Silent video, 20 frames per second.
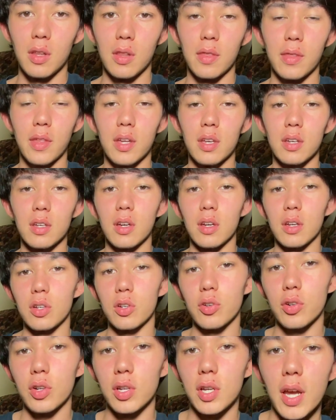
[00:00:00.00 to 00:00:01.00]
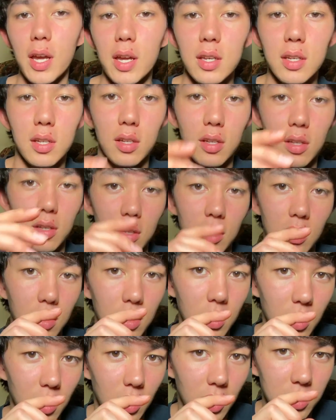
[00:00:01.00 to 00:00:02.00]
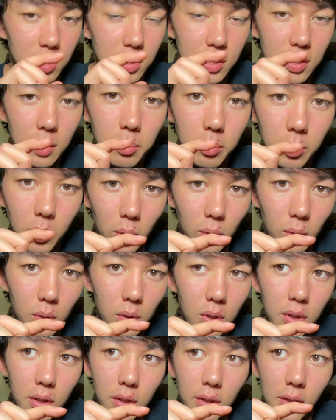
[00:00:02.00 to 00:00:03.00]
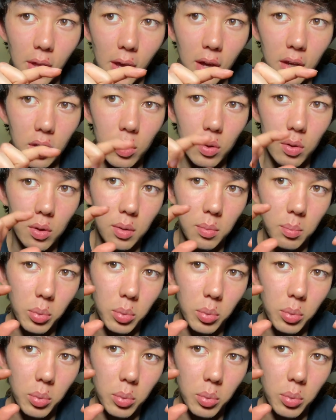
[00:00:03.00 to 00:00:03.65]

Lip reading: then create a symbol that you can